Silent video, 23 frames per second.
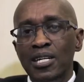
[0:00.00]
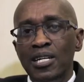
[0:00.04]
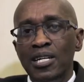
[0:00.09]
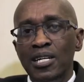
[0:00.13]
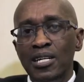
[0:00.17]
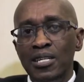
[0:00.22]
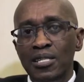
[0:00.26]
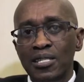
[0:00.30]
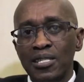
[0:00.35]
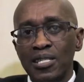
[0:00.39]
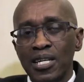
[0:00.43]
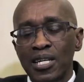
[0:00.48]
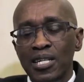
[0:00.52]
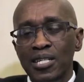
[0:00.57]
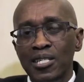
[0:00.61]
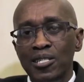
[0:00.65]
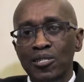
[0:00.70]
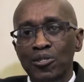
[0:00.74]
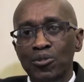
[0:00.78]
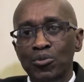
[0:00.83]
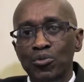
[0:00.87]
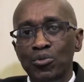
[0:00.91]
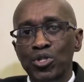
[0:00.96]
at the
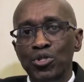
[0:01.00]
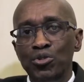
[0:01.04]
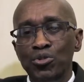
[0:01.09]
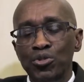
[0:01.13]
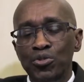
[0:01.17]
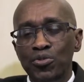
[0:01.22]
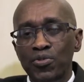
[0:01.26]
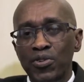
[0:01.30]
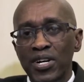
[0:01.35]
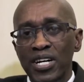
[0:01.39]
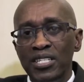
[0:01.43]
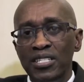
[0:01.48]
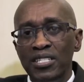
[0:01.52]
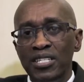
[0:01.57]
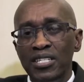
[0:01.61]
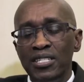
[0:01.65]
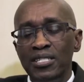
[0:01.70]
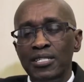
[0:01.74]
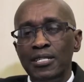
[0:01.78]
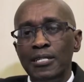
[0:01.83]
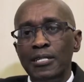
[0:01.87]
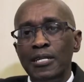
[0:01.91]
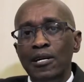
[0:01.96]
end we would find
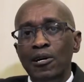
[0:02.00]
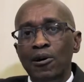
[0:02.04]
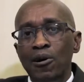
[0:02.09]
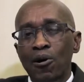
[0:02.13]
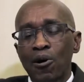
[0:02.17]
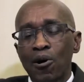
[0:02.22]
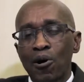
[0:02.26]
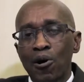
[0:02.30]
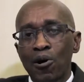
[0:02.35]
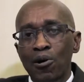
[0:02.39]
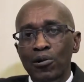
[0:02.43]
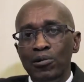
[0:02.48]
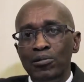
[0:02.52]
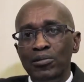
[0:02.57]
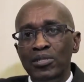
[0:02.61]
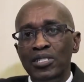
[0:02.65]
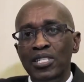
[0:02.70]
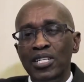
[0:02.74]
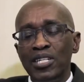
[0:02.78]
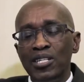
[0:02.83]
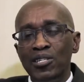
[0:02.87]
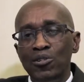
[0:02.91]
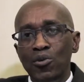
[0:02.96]
that all
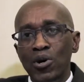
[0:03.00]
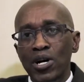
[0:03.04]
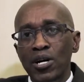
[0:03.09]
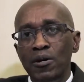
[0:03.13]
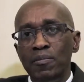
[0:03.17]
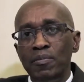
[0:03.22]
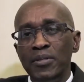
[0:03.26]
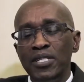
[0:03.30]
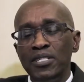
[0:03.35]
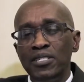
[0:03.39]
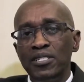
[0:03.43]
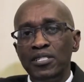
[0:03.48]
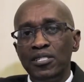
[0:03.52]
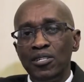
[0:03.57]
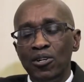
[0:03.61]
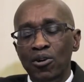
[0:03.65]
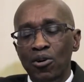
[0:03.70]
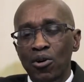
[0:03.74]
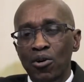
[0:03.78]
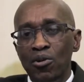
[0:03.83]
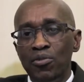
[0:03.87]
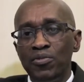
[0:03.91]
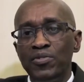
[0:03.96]
the requirements
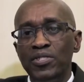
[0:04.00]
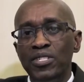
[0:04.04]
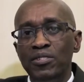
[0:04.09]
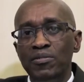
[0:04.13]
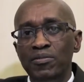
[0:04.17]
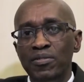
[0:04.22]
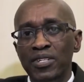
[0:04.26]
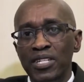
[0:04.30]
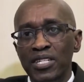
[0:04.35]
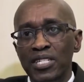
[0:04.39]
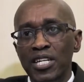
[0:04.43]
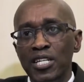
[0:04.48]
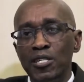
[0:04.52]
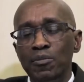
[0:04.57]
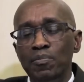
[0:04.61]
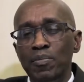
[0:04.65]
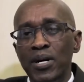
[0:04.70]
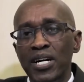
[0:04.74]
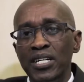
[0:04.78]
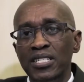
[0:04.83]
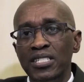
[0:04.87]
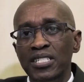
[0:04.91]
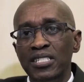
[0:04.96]
of the various
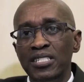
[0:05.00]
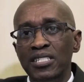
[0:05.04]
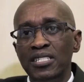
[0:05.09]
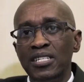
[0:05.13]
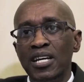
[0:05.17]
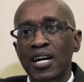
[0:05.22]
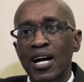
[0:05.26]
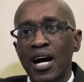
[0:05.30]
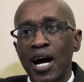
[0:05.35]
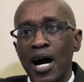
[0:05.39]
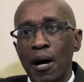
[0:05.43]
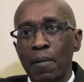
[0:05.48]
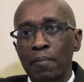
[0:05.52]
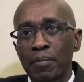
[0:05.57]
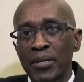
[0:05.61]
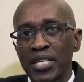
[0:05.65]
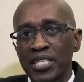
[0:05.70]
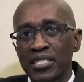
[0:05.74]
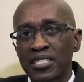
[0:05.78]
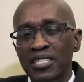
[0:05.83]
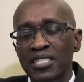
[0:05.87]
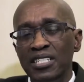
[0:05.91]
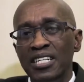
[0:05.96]
parties are
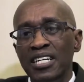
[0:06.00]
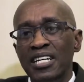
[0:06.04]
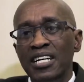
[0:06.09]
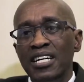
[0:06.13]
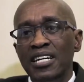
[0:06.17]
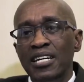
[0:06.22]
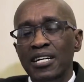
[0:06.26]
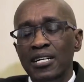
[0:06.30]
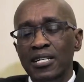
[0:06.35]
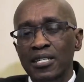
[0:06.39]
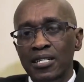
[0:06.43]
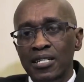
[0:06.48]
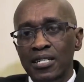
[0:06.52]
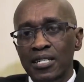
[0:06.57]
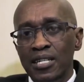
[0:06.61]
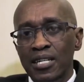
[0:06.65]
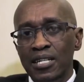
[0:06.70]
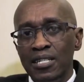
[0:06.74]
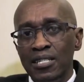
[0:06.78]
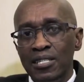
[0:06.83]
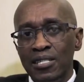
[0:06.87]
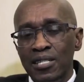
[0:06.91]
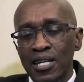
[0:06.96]
met. And
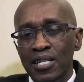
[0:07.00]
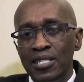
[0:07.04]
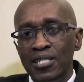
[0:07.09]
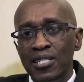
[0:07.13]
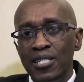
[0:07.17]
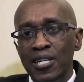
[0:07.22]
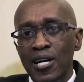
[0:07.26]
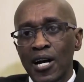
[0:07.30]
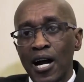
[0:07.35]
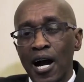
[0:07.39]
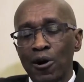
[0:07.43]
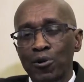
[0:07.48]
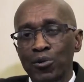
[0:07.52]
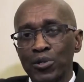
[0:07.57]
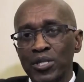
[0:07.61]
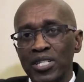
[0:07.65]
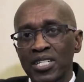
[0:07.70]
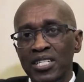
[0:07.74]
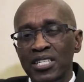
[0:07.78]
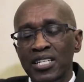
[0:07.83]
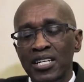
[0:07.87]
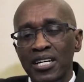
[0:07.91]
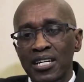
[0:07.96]
as such, I would
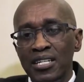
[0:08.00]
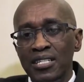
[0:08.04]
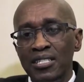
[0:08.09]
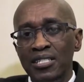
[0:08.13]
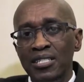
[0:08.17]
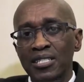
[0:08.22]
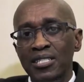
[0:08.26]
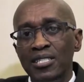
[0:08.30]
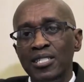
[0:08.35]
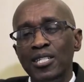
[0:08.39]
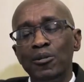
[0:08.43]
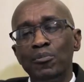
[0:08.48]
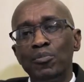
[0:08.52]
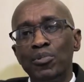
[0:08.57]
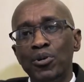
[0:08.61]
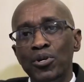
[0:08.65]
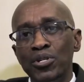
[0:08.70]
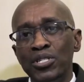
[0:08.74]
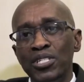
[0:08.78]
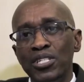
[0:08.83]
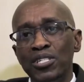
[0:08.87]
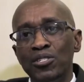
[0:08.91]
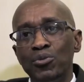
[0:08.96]
encourage a
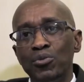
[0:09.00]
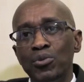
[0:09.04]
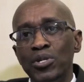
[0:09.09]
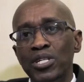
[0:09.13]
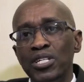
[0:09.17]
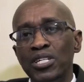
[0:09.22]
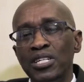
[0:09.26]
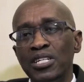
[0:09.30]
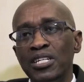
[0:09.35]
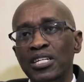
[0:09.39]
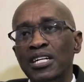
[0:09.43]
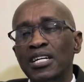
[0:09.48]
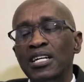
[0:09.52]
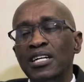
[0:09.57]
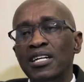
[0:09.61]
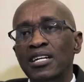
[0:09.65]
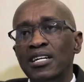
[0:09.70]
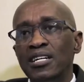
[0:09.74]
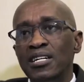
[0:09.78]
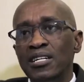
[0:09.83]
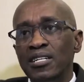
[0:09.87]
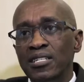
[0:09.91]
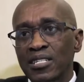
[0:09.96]
process where
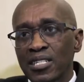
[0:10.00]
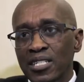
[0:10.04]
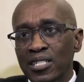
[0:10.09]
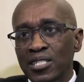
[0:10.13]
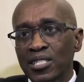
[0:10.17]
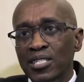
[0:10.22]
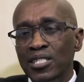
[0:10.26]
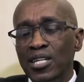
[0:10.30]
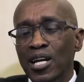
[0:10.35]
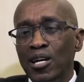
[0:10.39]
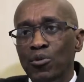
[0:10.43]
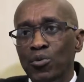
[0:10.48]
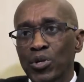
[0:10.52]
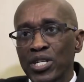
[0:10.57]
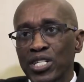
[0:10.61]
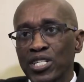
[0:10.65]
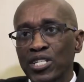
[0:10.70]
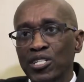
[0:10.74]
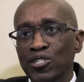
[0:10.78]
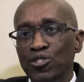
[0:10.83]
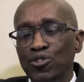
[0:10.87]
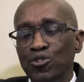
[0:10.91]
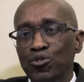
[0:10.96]
a national
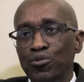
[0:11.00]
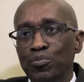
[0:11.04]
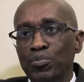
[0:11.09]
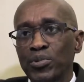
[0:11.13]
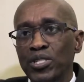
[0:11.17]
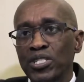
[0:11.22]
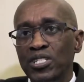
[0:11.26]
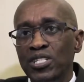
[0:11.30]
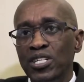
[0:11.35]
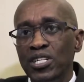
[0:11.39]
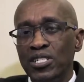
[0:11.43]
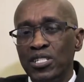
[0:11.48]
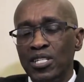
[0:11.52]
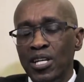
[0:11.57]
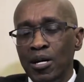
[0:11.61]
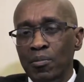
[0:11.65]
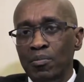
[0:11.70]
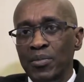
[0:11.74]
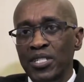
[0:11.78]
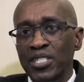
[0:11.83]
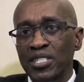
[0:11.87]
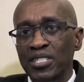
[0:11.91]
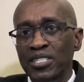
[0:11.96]
working group is
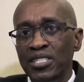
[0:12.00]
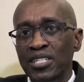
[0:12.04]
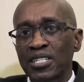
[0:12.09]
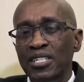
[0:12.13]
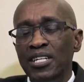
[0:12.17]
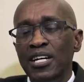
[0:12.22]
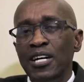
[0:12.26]
established,